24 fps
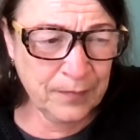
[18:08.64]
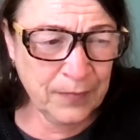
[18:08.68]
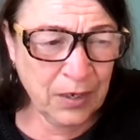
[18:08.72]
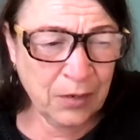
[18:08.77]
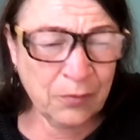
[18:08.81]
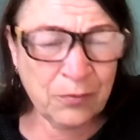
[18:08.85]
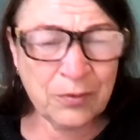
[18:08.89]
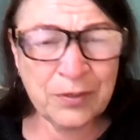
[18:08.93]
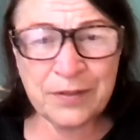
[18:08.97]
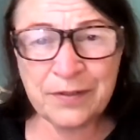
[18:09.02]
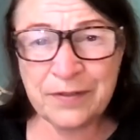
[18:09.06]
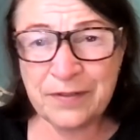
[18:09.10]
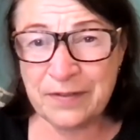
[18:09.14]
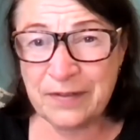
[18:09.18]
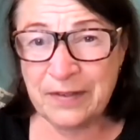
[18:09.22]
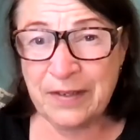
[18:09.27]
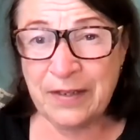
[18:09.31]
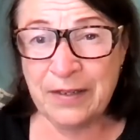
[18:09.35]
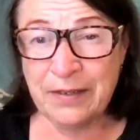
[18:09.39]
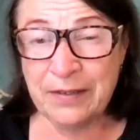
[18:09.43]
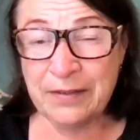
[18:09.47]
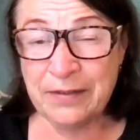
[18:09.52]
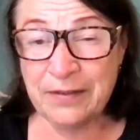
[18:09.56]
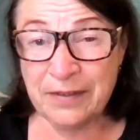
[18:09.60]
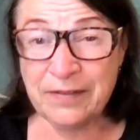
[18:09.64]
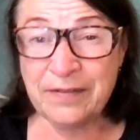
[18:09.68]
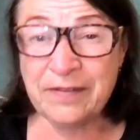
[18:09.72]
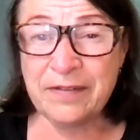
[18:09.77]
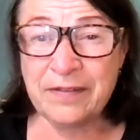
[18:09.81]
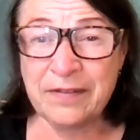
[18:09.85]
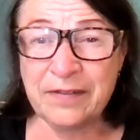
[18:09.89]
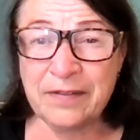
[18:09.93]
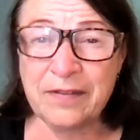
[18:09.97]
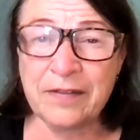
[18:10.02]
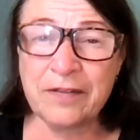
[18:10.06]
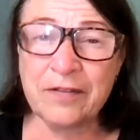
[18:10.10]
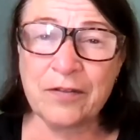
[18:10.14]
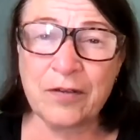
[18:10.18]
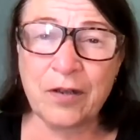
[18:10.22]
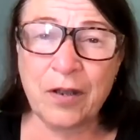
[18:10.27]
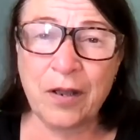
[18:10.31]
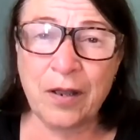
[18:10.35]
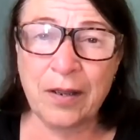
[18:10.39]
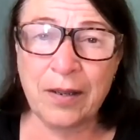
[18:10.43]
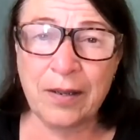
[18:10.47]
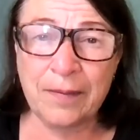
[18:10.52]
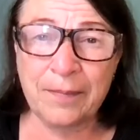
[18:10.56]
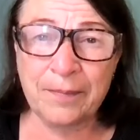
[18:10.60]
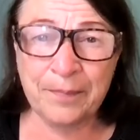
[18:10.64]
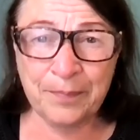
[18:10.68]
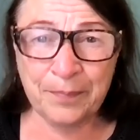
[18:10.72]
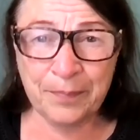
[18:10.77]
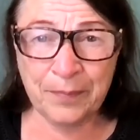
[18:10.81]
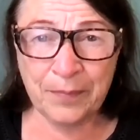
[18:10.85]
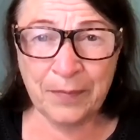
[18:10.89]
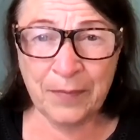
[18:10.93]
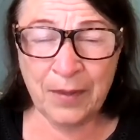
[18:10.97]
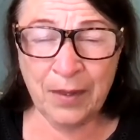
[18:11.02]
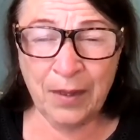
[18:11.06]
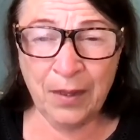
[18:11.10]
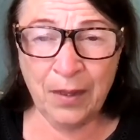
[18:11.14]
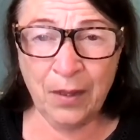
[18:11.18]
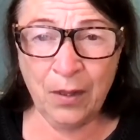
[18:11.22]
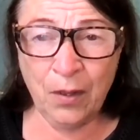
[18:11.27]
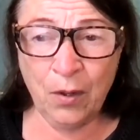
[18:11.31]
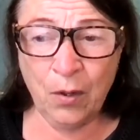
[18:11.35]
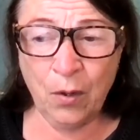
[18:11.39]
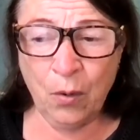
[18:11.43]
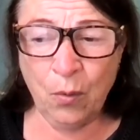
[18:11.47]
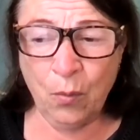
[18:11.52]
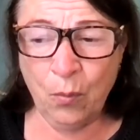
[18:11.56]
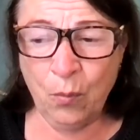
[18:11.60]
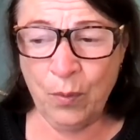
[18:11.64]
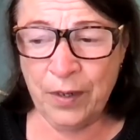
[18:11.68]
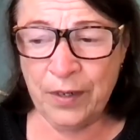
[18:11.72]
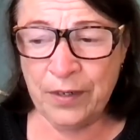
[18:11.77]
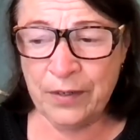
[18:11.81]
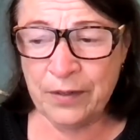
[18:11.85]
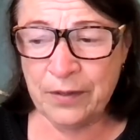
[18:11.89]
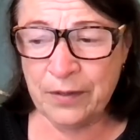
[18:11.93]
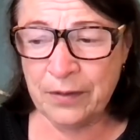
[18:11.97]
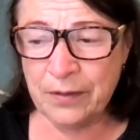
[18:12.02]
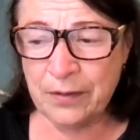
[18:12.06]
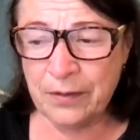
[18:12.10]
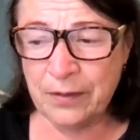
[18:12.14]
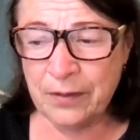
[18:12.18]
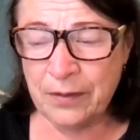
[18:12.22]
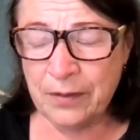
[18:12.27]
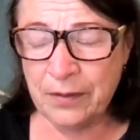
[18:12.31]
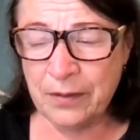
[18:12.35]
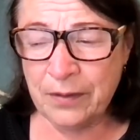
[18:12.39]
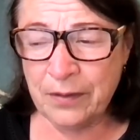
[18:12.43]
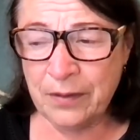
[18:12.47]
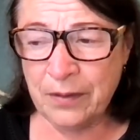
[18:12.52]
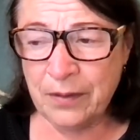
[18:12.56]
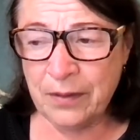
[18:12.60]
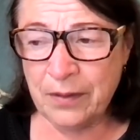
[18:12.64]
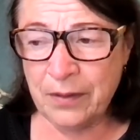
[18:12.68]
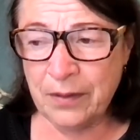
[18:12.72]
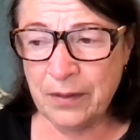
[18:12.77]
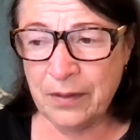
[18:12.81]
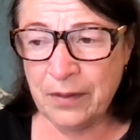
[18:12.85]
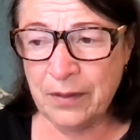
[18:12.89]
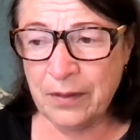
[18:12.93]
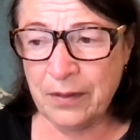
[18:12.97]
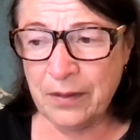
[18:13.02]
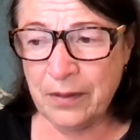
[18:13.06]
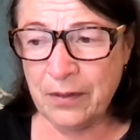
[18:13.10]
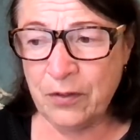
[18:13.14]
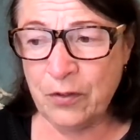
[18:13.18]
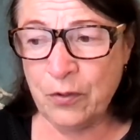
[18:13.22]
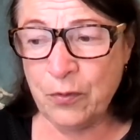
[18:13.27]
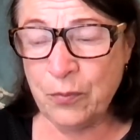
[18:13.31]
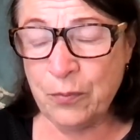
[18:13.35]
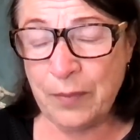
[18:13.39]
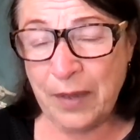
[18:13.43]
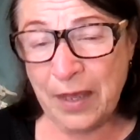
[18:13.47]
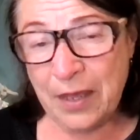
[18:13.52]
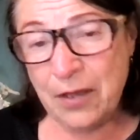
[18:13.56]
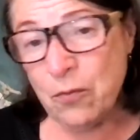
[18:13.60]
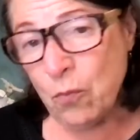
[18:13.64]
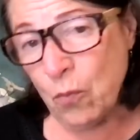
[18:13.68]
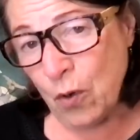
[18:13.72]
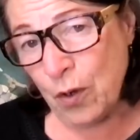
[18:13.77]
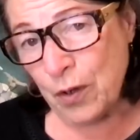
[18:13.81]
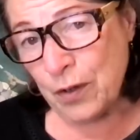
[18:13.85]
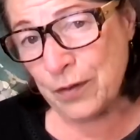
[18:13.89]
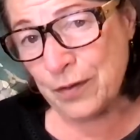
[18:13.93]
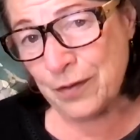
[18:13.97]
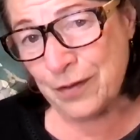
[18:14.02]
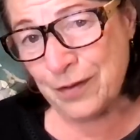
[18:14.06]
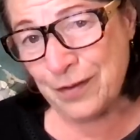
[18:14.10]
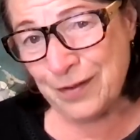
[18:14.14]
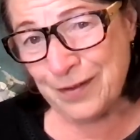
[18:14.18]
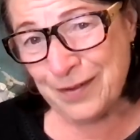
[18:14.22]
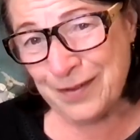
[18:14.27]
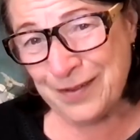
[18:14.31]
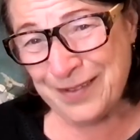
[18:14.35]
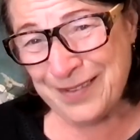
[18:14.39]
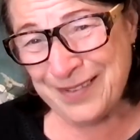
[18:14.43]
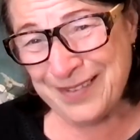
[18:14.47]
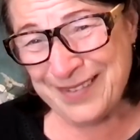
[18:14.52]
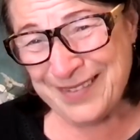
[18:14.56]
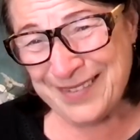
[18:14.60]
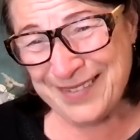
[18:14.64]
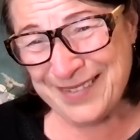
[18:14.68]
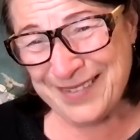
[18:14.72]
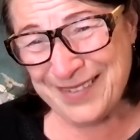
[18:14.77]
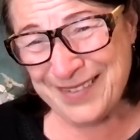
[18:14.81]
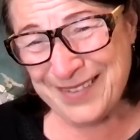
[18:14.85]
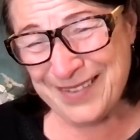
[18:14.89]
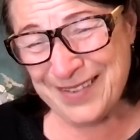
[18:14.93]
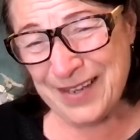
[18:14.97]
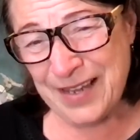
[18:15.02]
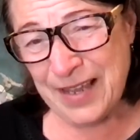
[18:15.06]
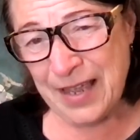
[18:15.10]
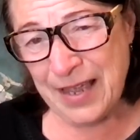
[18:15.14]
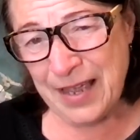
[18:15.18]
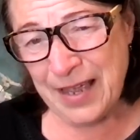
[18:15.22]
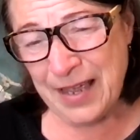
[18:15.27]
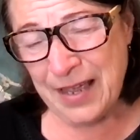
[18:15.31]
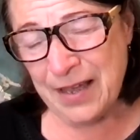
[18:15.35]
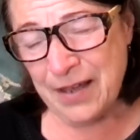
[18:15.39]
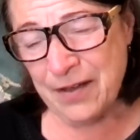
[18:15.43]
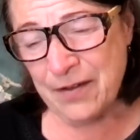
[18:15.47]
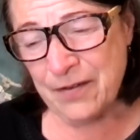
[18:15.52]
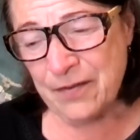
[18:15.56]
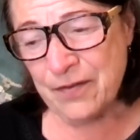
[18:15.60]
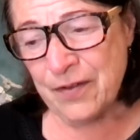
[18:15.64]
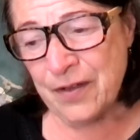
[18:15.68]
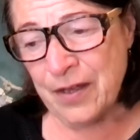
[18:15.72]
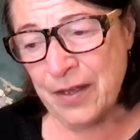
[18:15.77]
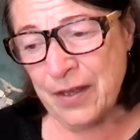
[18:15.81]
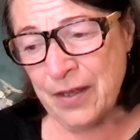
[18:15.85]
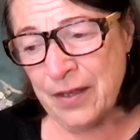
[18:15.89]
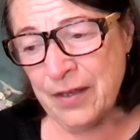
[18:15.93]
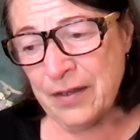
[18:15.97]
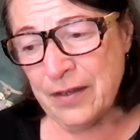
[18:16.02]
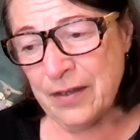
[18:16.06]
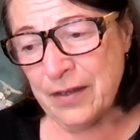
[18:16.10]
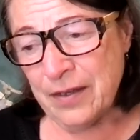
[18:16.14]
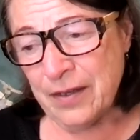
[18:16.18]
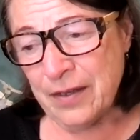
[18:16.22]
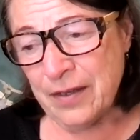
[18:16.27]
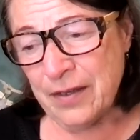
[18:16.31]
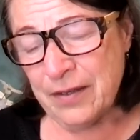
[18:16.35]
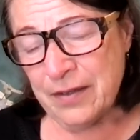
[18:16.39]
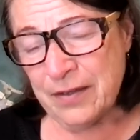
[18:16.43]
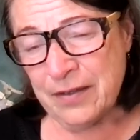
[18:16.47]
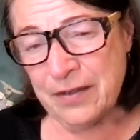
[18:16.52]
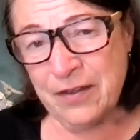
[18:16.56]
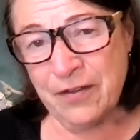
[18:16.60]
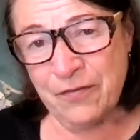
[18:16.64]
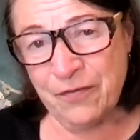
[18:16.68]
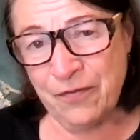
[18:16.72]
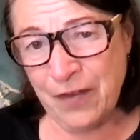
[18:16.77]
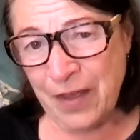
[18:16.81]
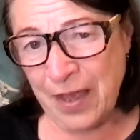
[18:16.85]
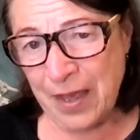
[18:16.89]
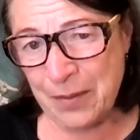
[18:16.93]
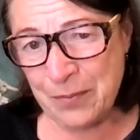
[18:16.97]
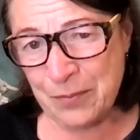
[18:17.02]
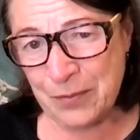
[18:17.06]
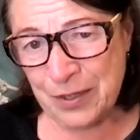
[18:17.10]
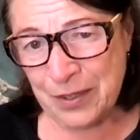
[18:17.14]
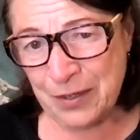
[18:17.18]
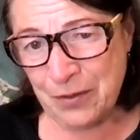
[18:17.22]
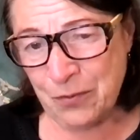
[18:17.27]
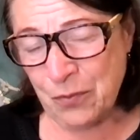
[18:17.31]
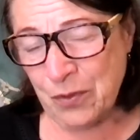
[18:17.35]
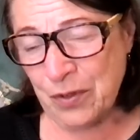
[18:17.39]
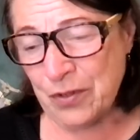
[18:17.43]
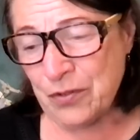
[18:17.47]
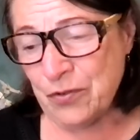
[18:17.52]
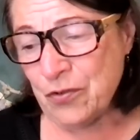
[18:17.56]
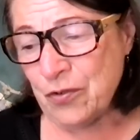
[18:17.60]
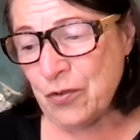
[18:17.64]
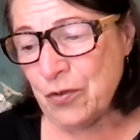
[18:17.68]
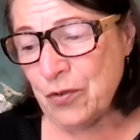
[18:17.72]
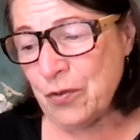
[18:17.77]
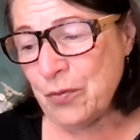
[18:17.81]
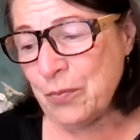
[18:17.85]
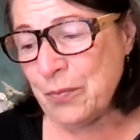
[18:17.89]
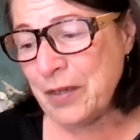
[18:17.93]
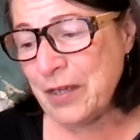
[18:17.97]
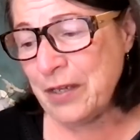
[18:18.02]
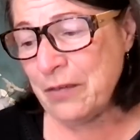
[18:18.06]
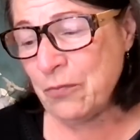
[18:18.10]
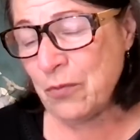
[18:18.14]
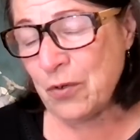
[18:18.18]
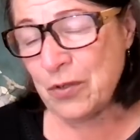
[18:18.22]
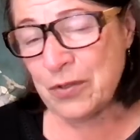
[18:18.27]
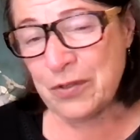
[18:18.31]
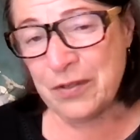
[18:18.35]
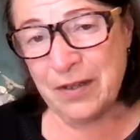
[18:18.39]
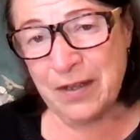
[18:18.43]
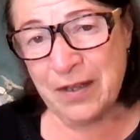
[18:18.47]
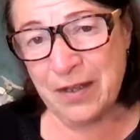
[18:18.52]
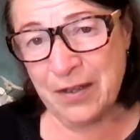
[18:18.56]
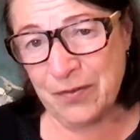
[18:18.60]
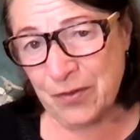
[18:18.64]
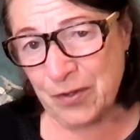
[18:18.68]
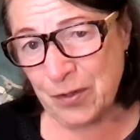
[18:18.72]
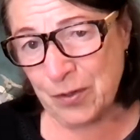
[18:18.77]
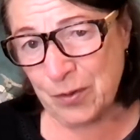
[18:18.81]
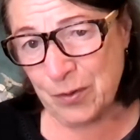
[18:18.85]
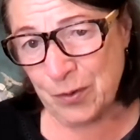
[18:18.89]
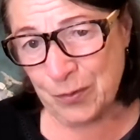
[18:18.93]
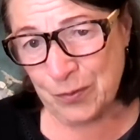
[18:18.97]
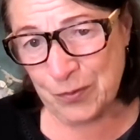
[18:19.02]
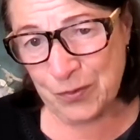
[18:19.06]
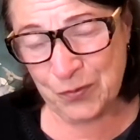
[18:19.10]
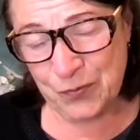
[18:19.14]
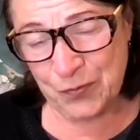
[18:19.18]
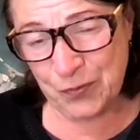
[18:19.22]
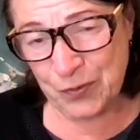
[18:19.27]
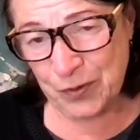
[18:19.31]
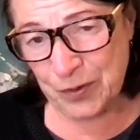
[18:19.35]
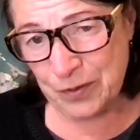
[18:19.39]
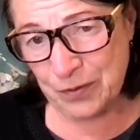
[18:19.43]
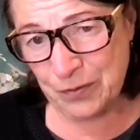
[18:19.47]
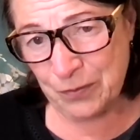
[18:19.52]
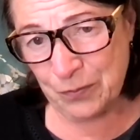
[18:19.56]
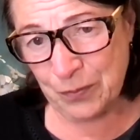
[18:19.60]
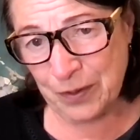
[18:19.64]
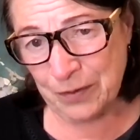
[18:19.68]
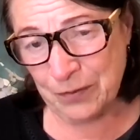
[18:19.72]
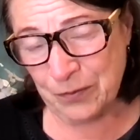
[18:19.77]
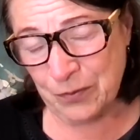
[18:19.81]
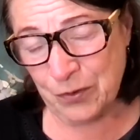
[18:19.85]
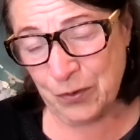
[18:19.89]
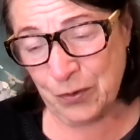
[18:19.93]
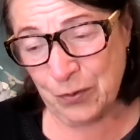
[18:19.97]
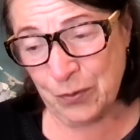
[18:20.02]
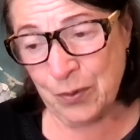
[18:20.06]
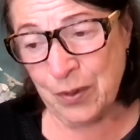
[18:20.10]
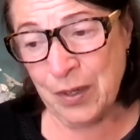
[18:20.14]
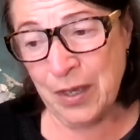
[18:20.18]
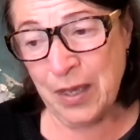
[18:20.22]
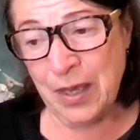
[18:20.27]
I want to say this is the time when you may want to have the family around you. You may want to have the close friend around you.